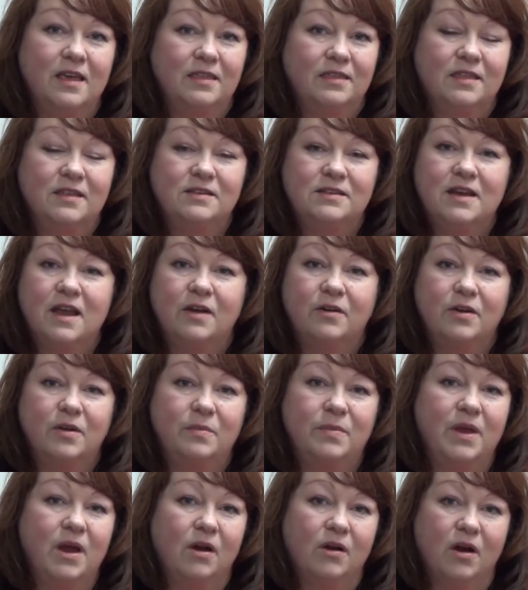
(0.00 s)
this now can
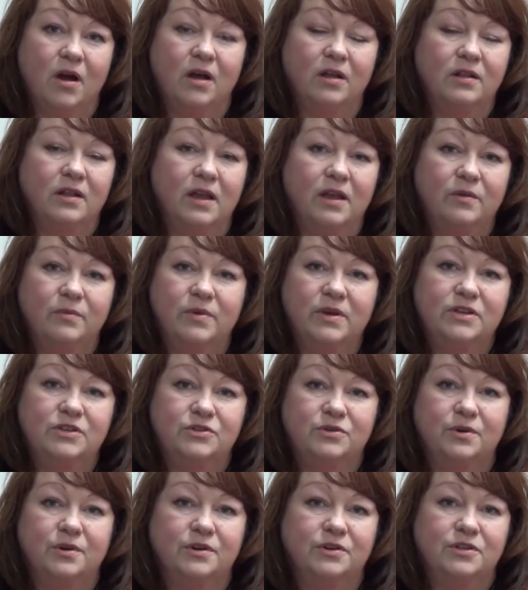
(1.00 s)
be our online
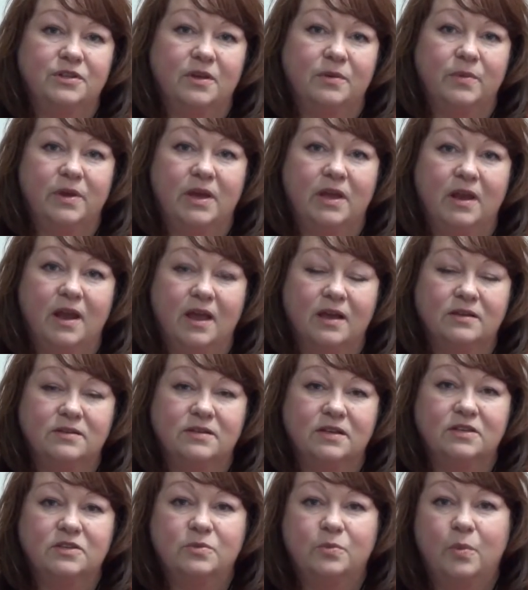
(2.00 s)
resource that we can
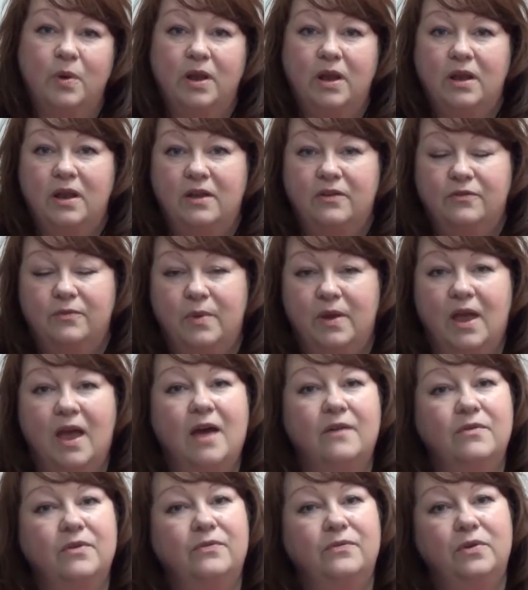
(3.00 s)
access when and if we
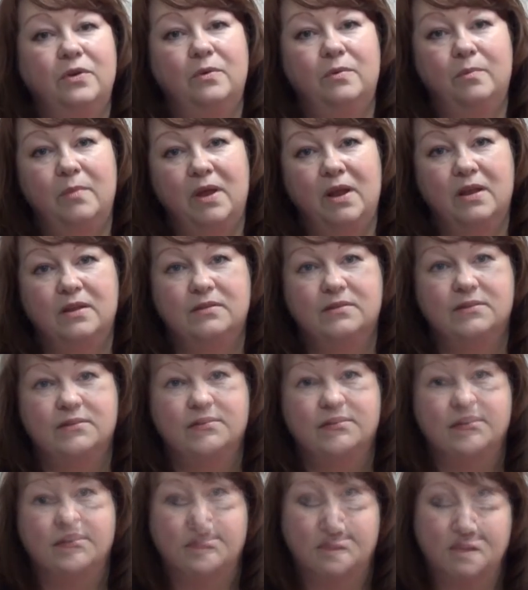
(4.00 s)
have a few minutes.
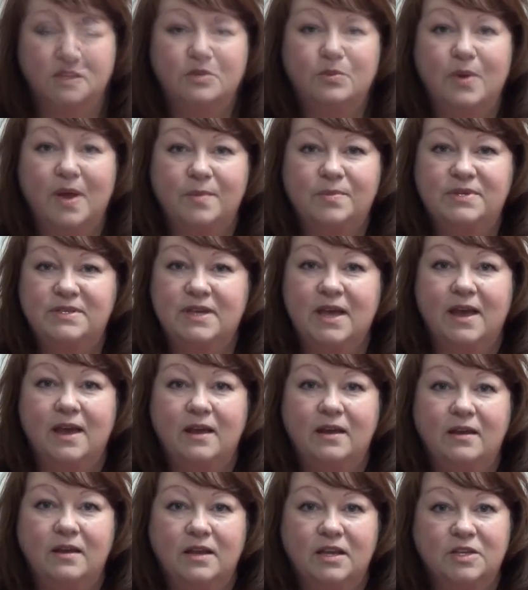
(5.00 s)
This
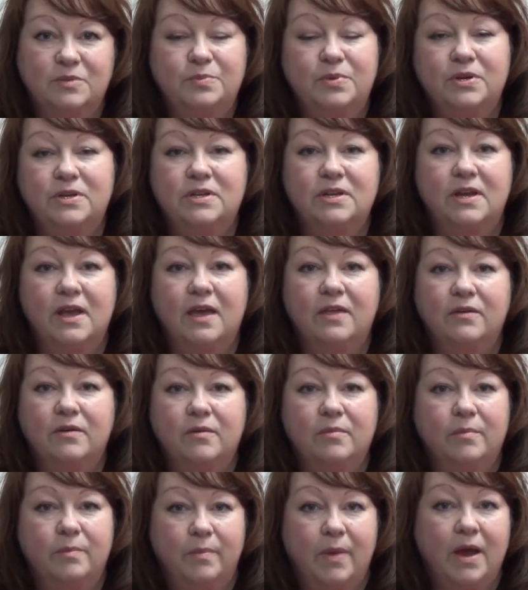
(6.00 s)
website is put
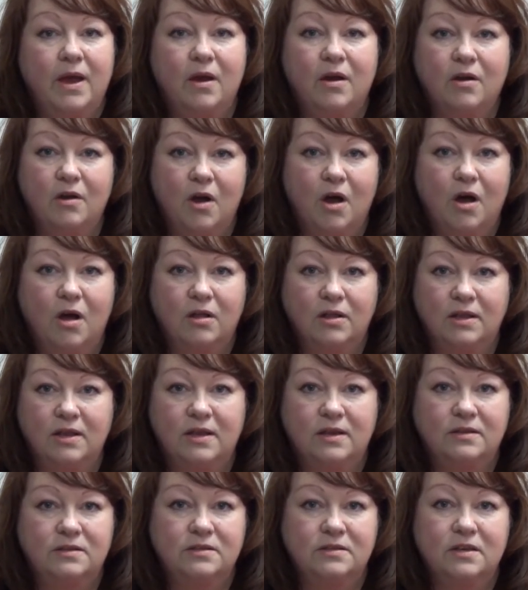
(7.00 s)
together by our
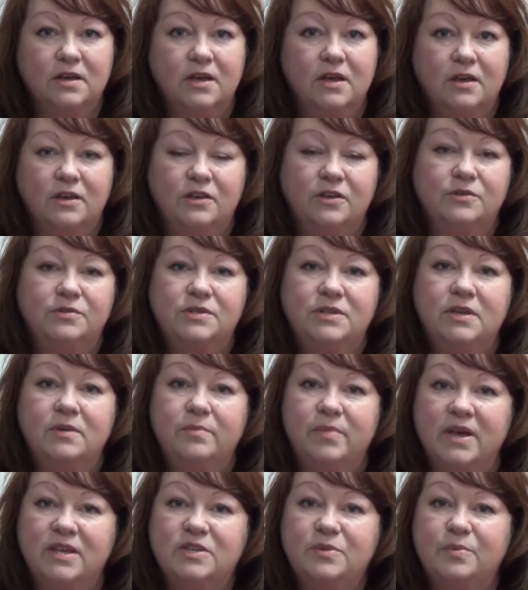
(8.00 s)
colleagues
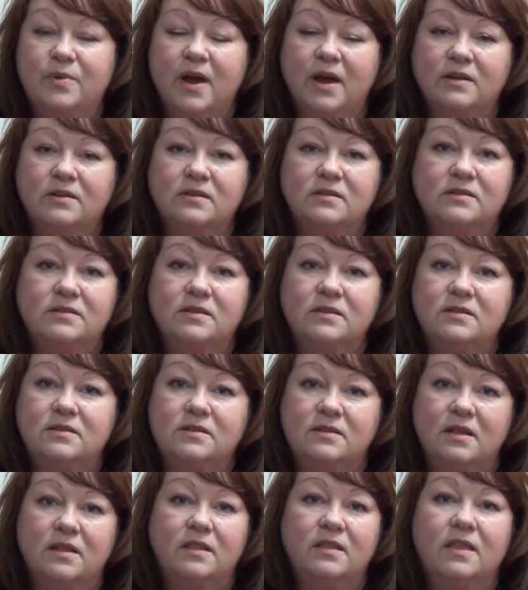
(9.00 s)
using best
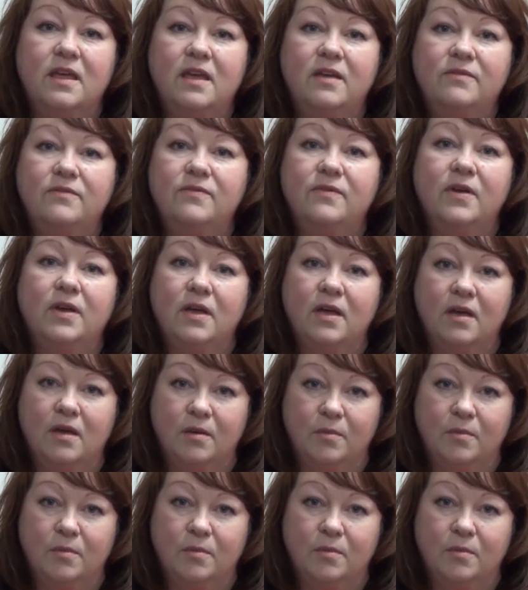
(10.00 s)
practices that they've